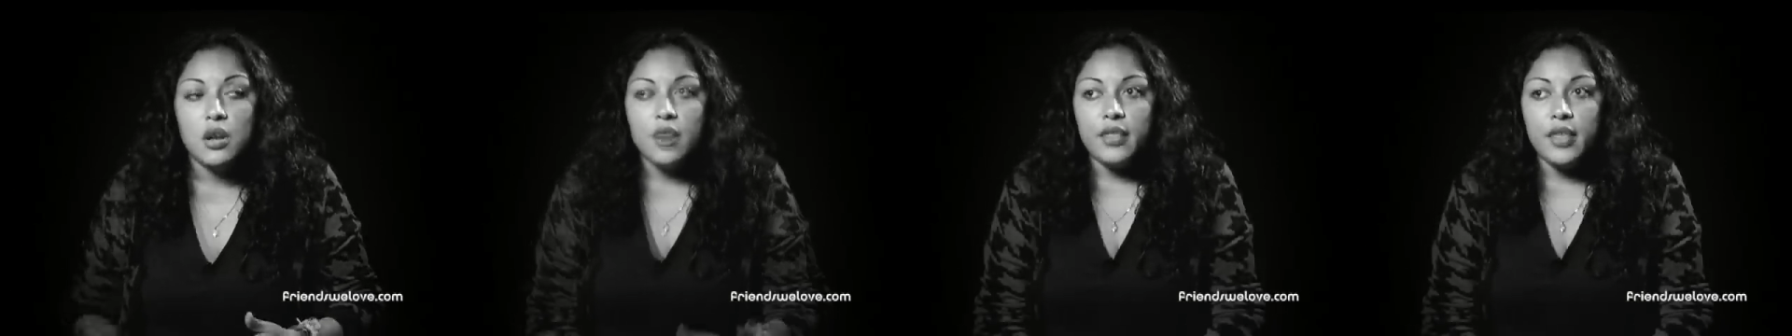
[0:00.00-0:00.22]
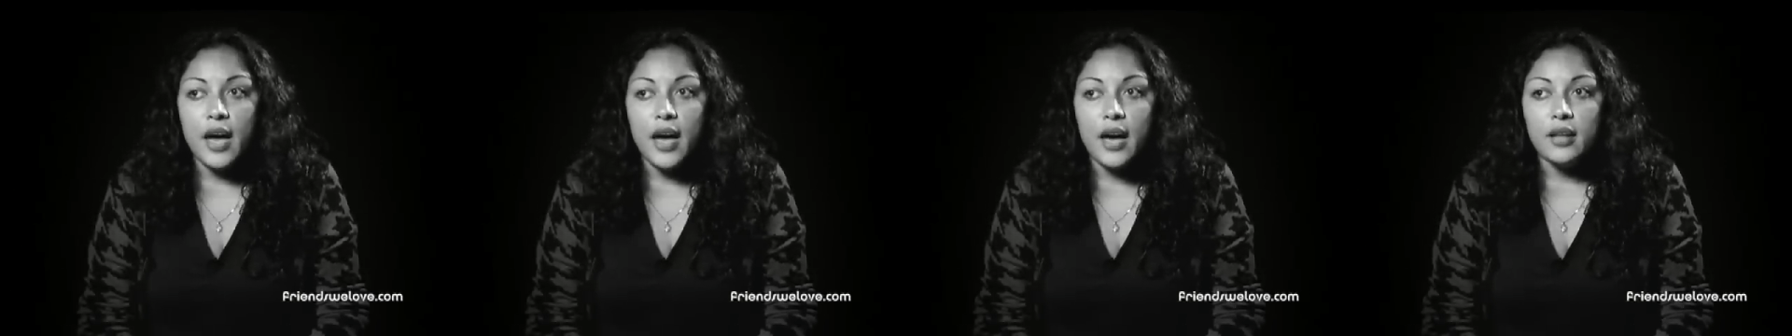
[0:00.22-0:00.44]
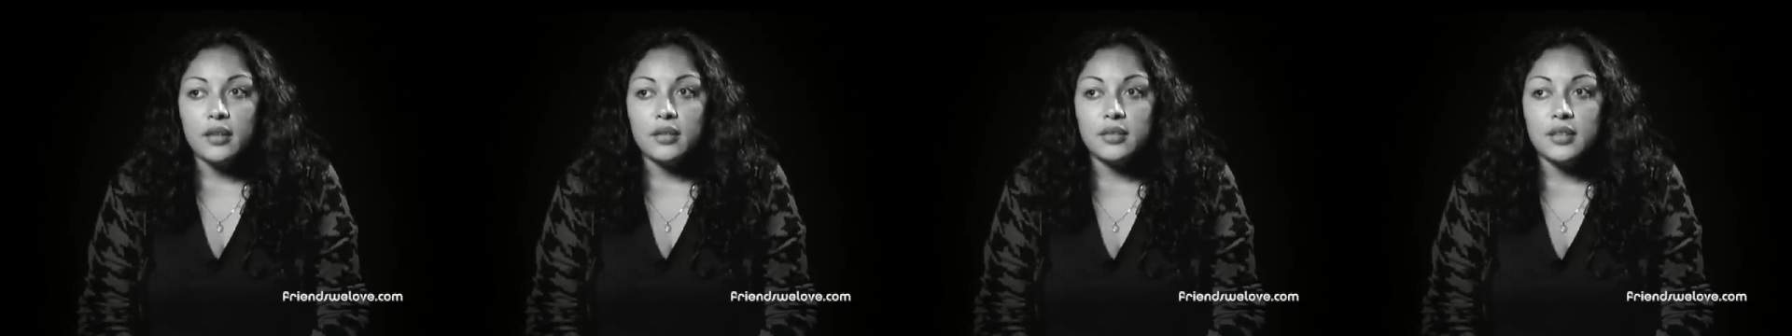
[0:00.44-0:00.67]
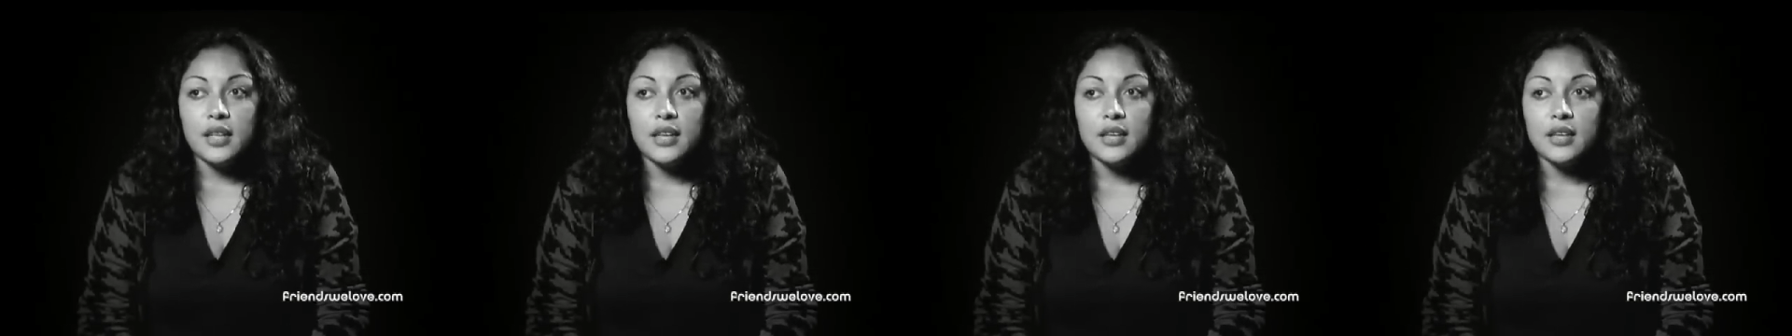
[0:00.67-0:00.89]
that
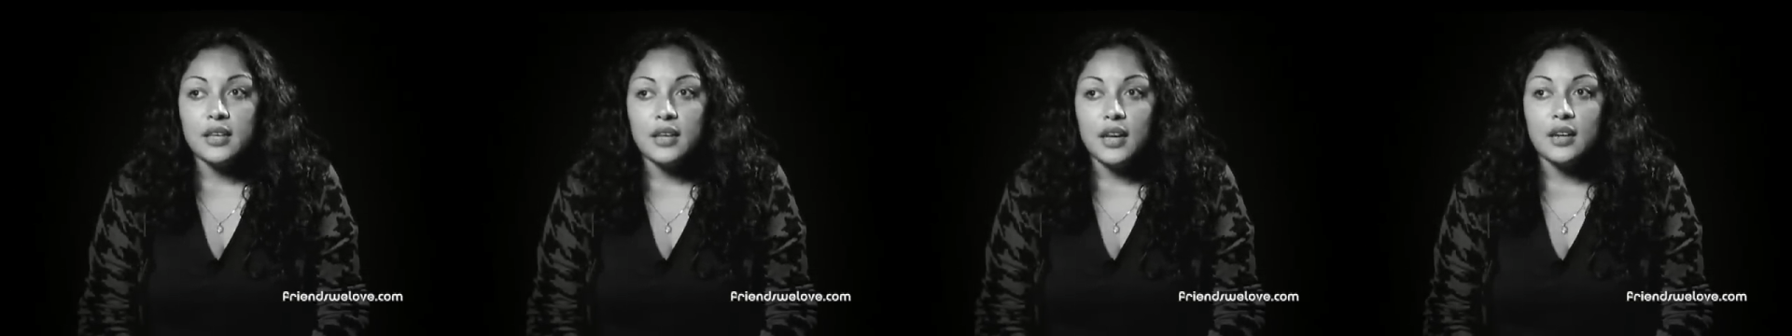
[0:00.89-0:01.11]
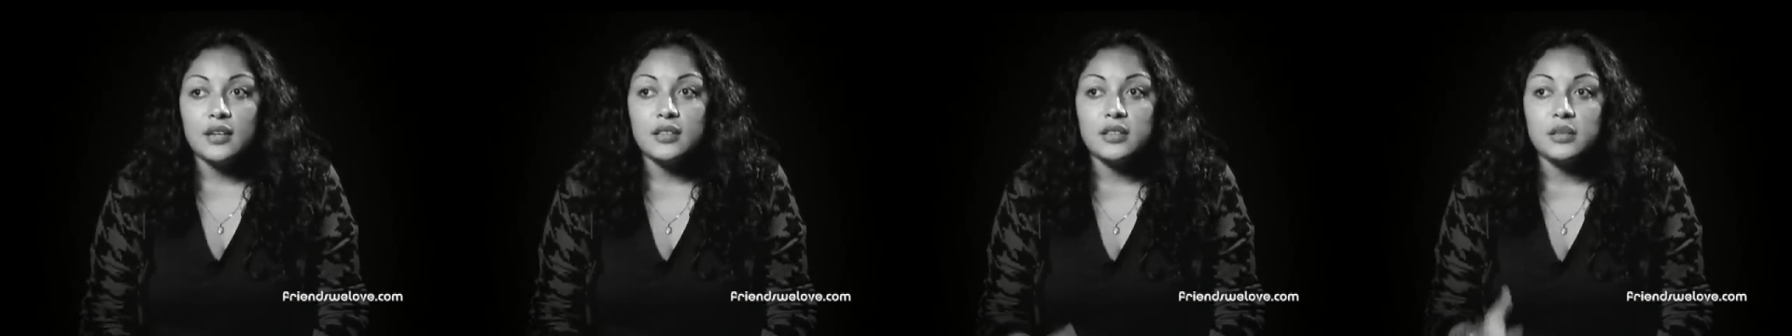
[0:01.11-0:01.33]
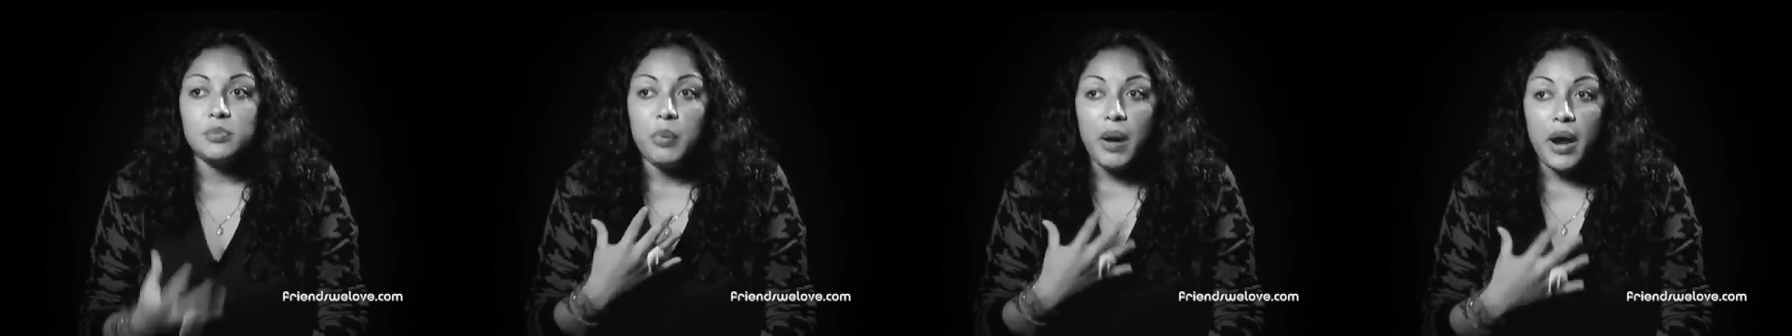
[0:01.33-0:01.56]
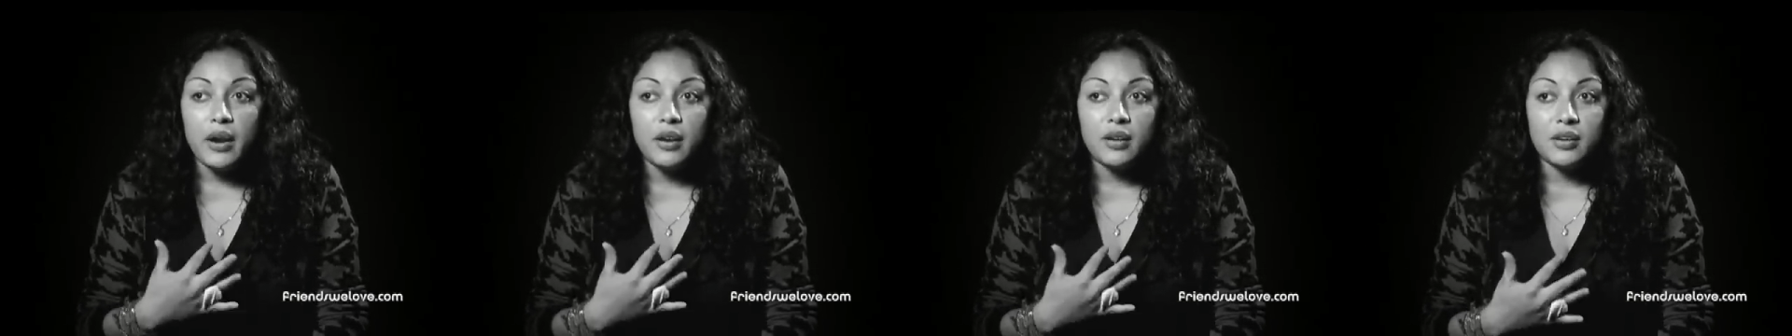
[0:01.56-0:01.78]
they can get
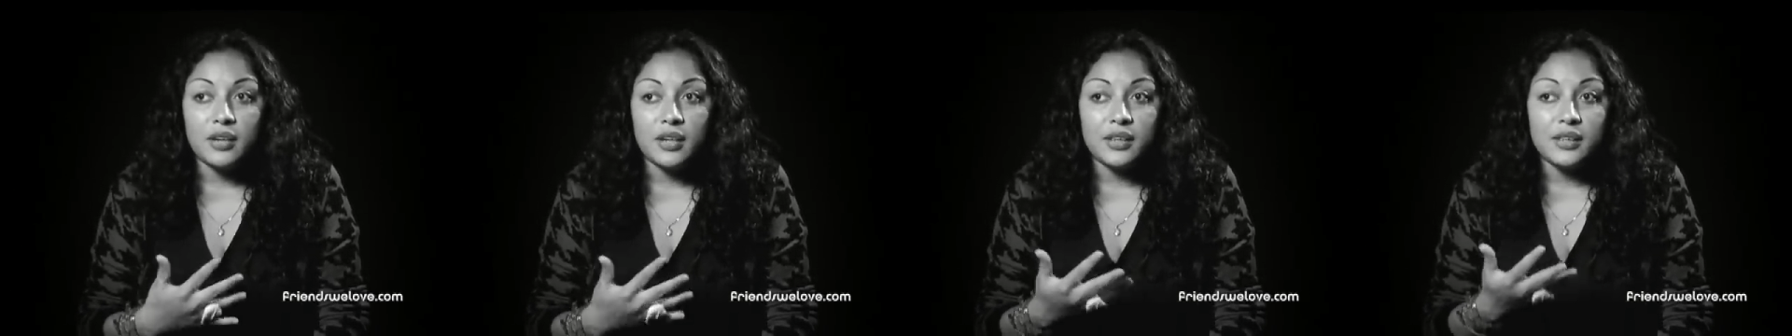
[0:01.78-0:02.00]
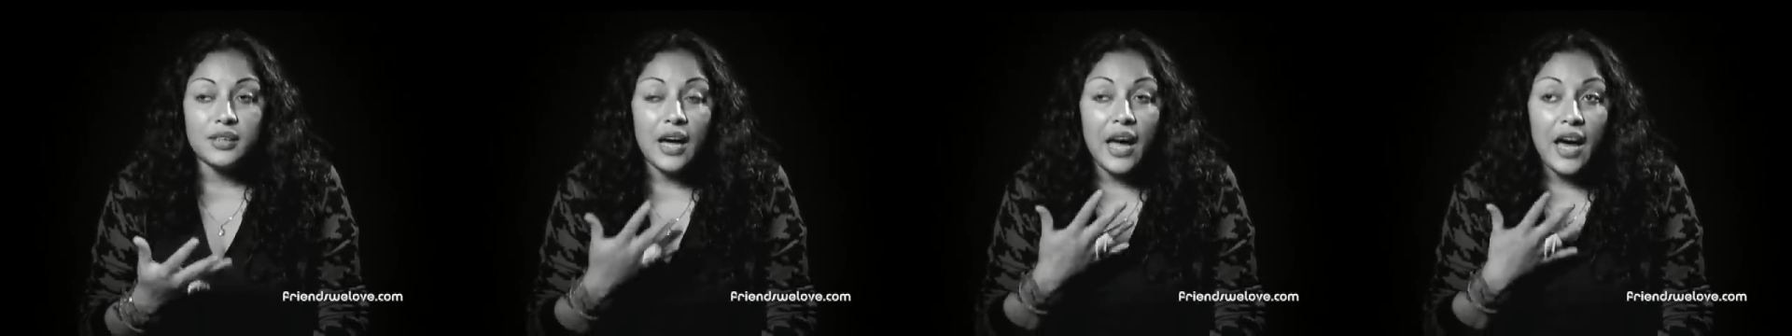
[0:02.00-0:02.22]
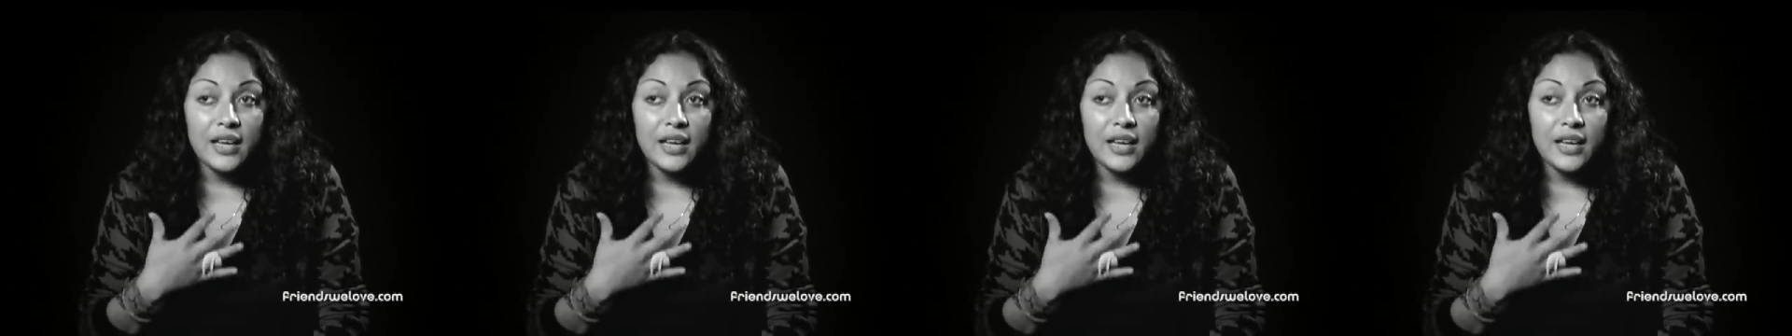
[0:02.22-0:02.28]
inspired like